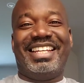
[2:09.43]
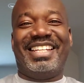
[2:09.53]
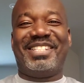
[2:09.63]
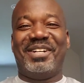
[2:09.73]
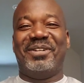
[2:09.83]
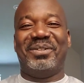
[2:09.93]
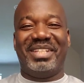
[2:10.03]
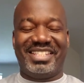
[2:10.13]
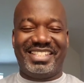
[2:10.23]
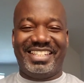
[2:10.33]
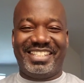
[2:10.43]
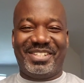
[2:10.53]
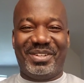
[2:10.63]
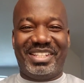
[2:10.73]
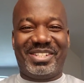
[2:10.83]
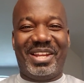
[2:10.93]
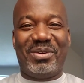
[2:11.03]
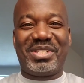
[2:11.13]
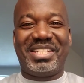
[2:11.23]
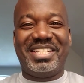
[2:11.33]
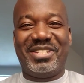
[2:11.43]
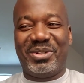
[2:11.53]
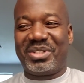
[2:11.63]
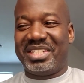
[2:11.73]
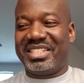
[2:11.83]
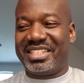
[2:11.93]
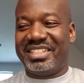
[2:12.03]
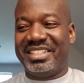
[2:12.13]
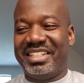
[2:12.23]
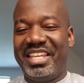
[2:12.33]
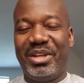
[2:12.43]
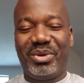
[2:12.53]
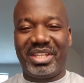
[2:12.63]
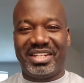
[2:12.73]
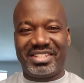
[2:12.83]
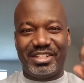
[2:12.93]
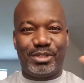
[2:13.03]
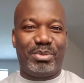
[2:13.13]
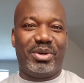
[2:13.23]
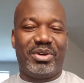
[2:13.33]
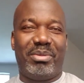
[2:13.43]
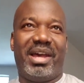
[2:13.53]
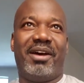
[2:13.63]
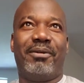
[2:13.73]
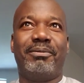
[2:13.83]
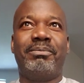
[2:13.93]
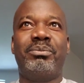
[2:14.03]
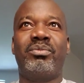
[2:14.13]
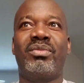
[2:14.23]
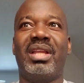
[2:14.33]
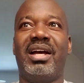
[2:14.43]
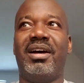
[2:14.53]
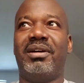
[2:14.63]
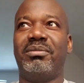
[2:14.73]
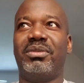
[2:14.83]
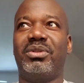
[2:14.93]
So that was a good joke to hear and get us in the spirit about uh,